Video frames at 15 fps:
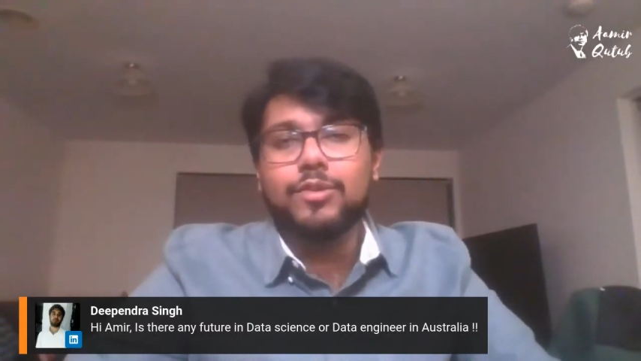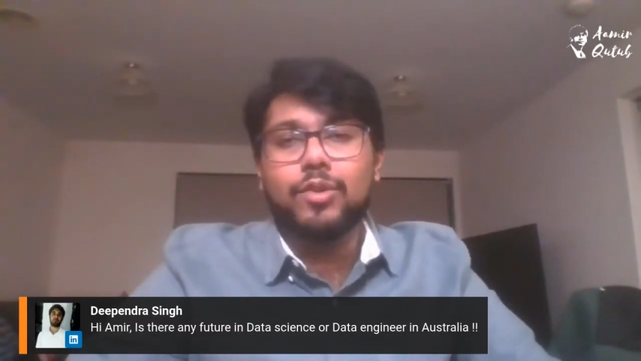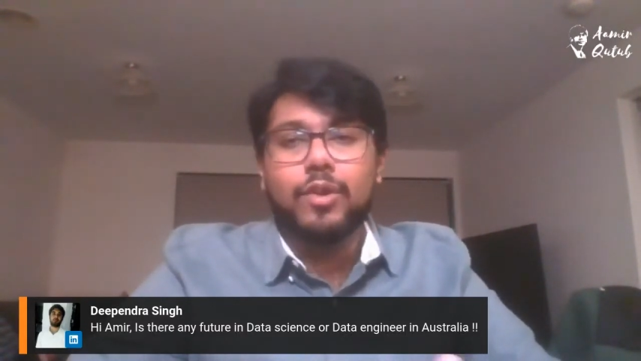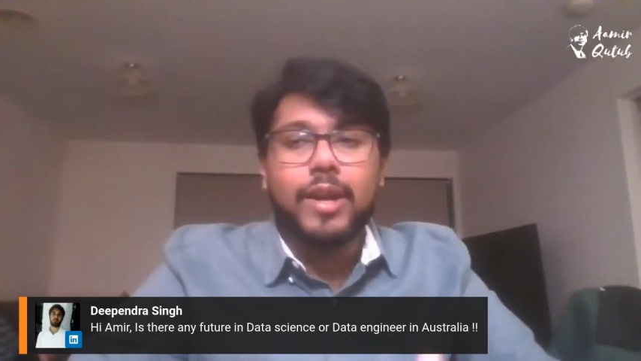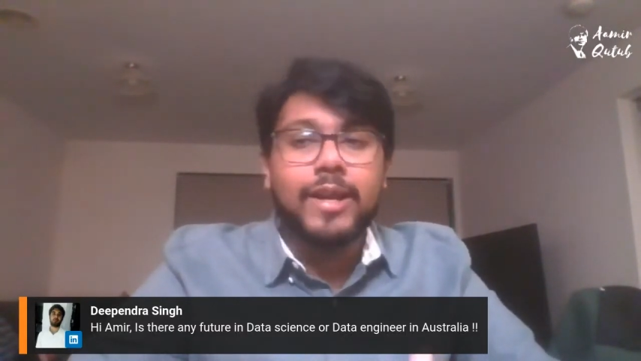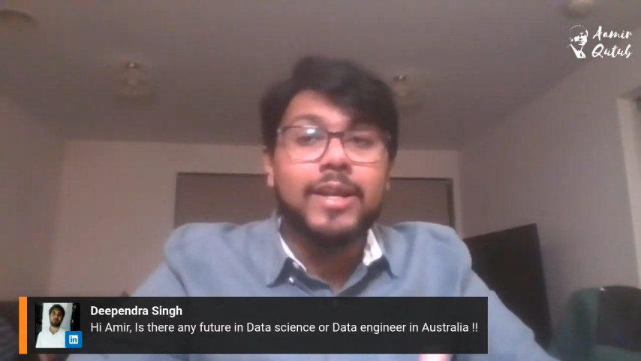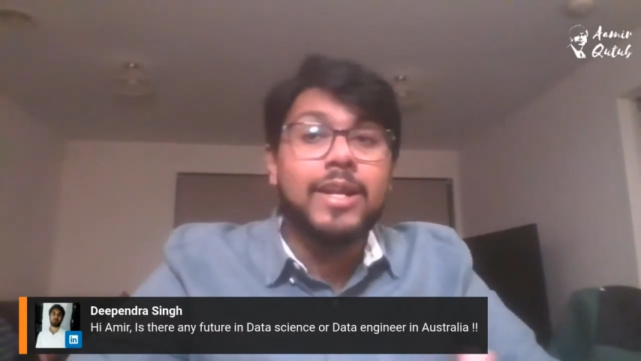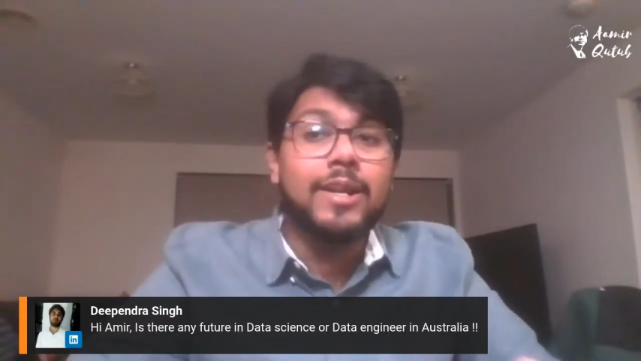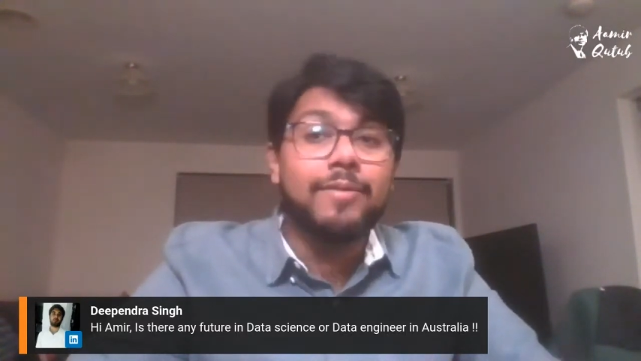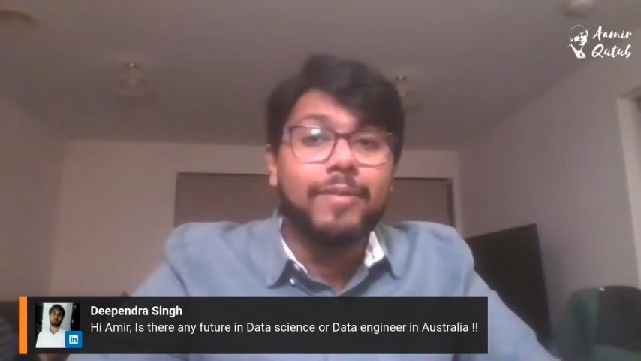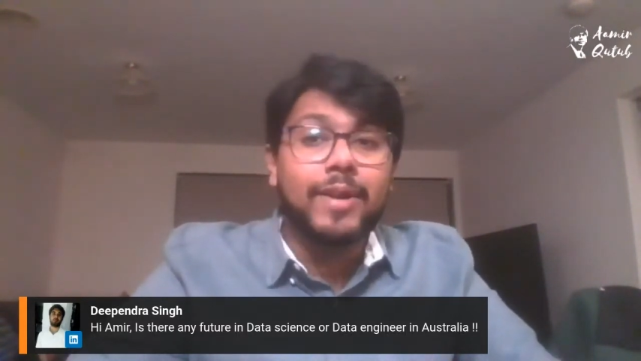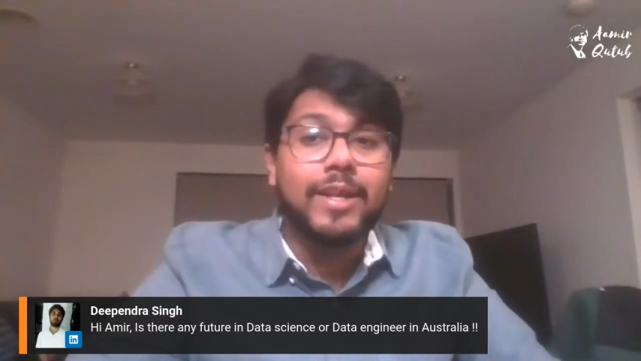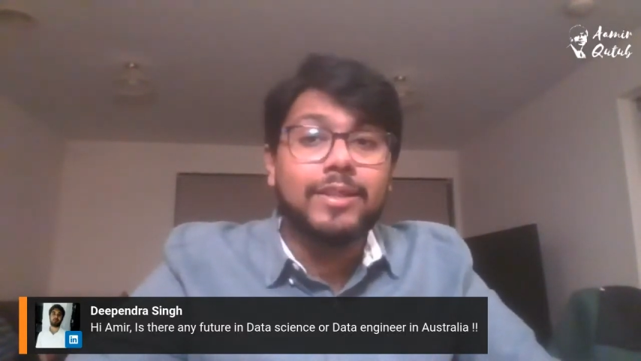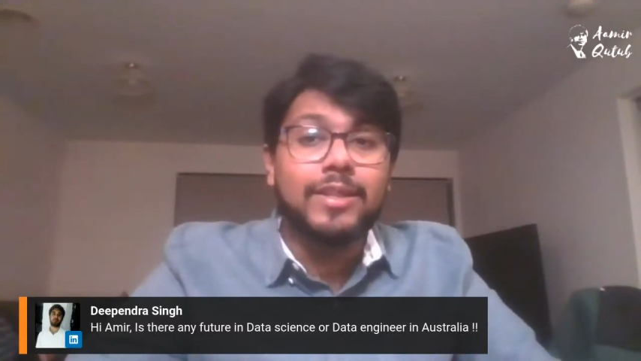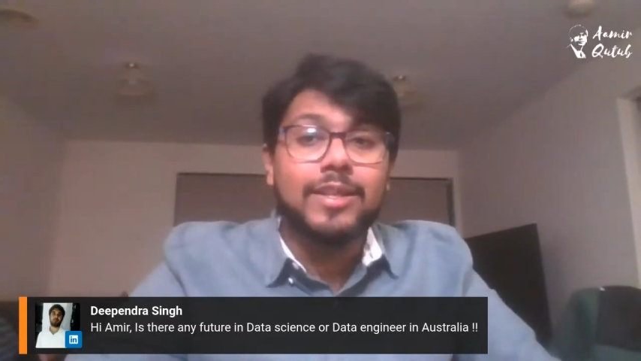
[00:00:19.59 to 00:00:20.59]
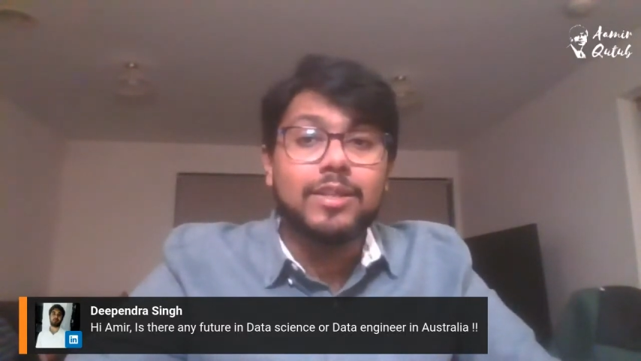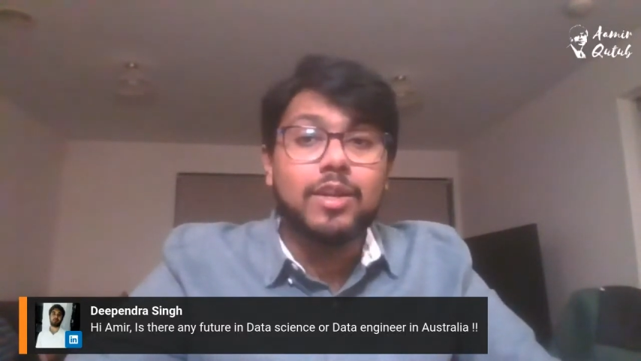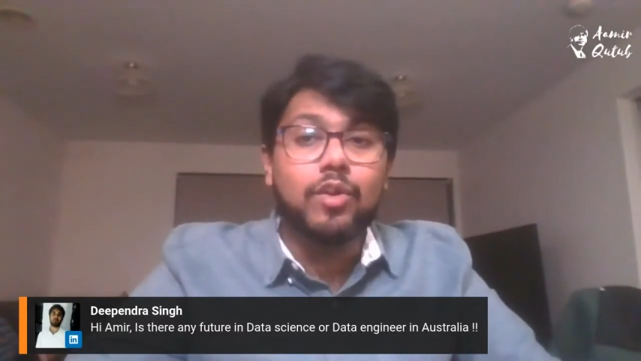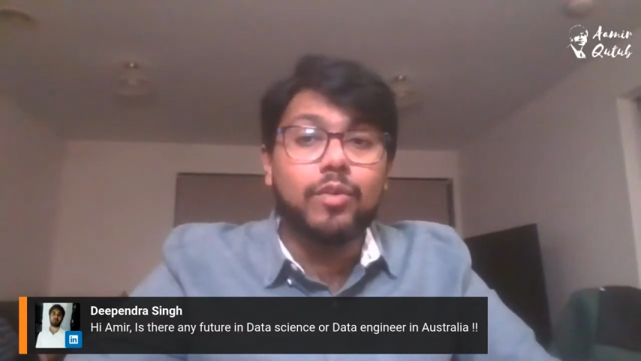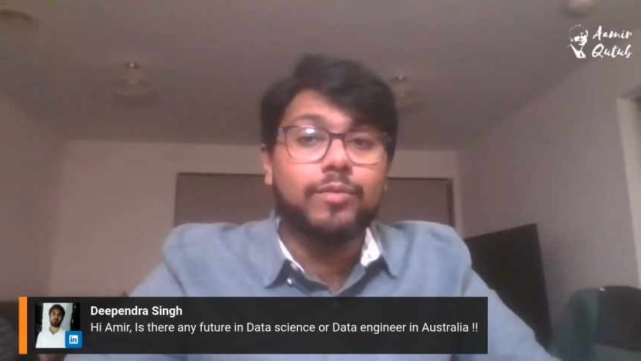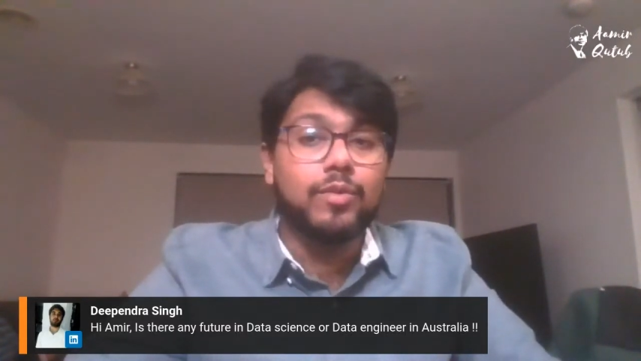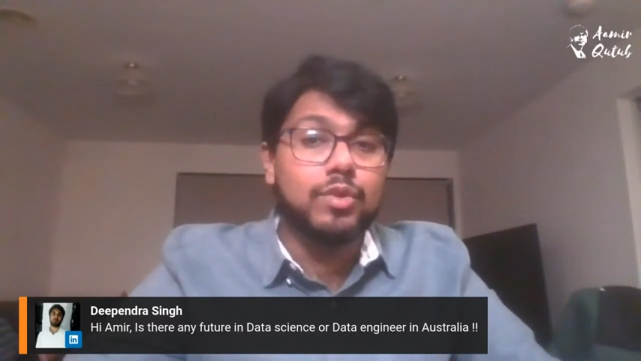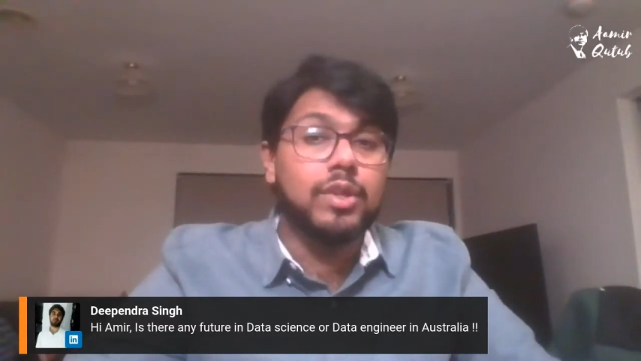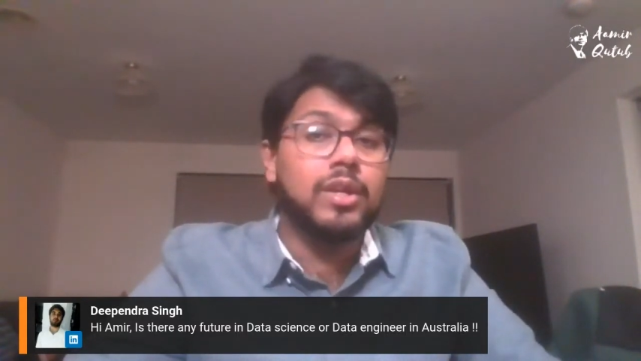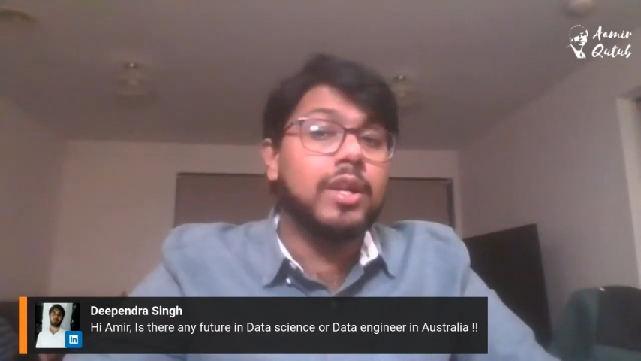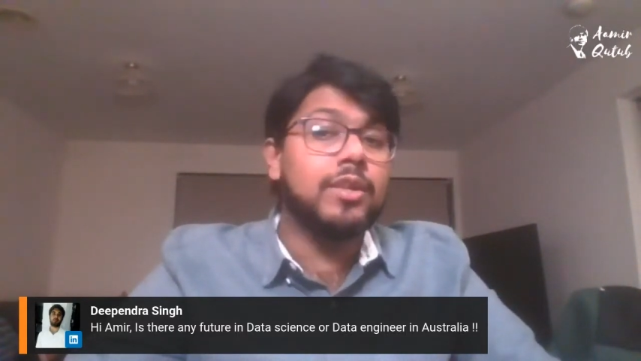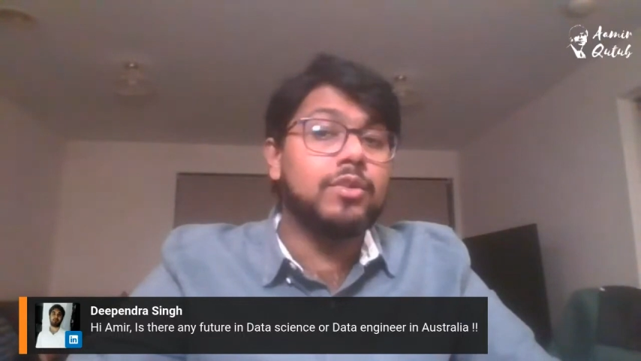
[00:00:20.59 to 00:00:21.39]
or identify things out of those data.